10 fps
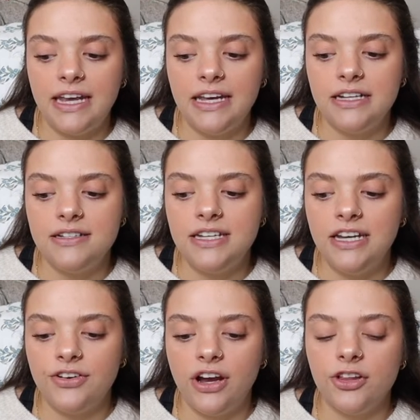and
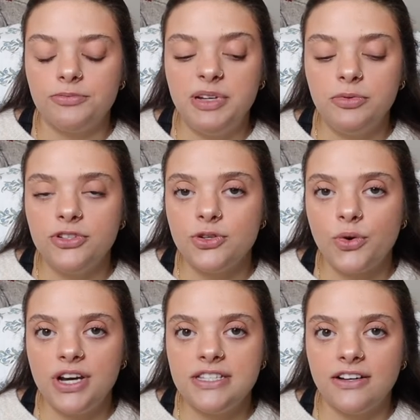hearing other people's
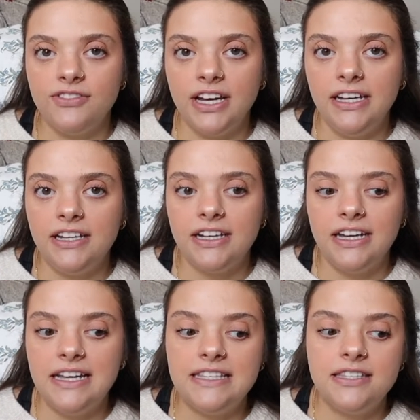stories of like
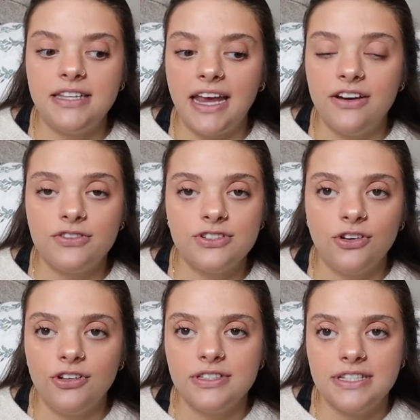insane
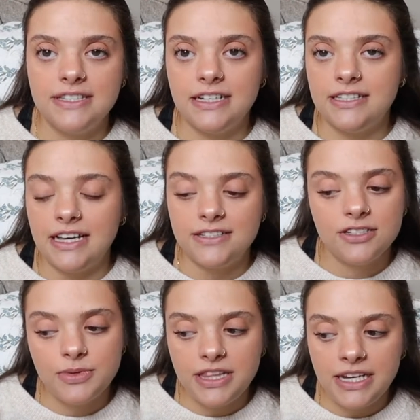results and
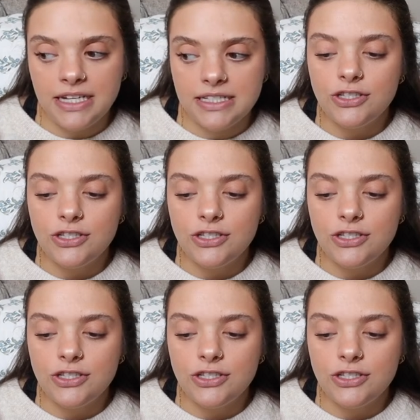successes with it.